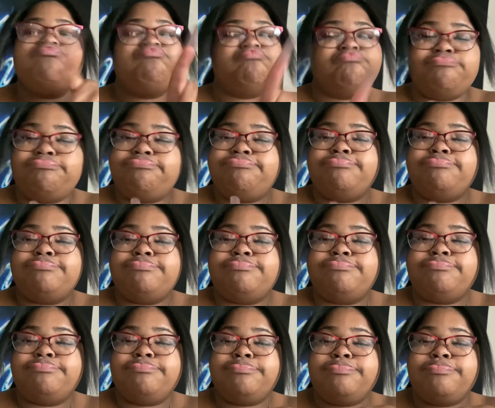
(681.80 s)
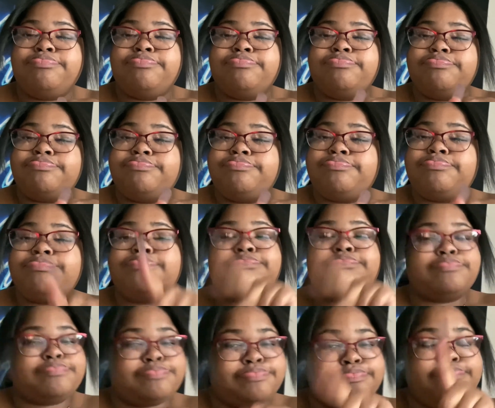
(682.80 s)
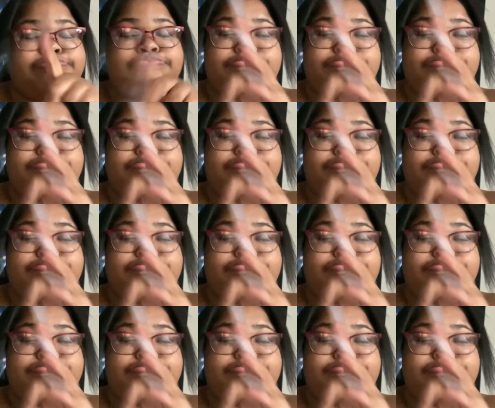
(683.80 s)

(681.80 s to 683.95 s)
No one is speaking in this clip.